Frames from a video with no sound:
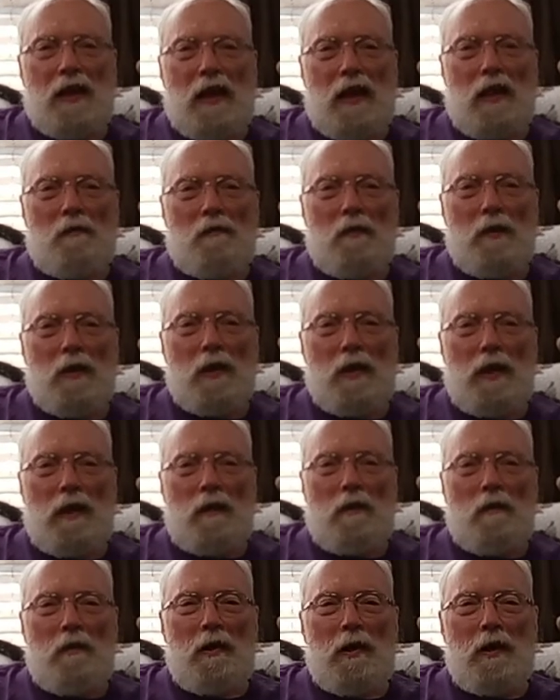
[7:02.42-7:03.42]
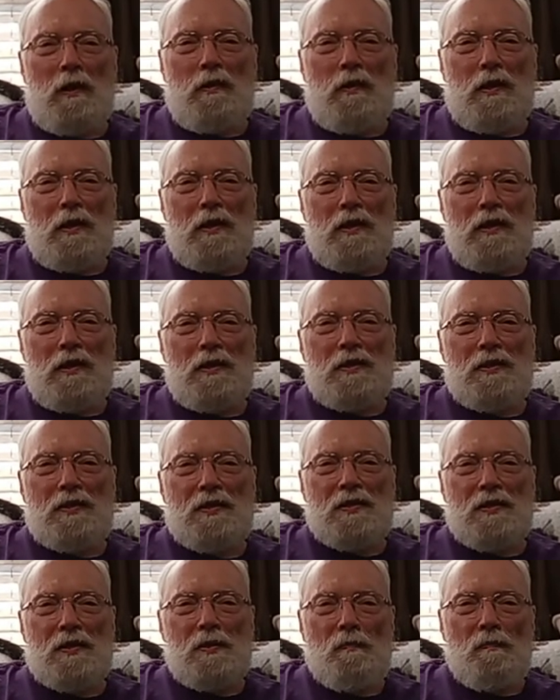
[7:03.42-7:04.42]
kind of an area that
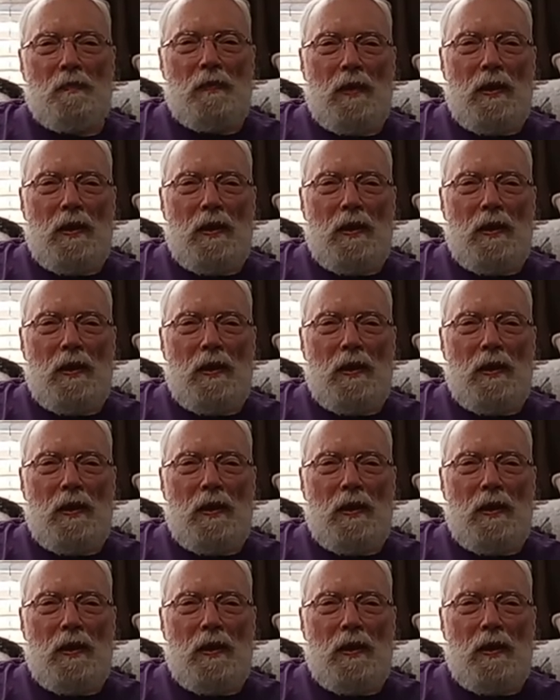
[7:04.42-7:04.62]
is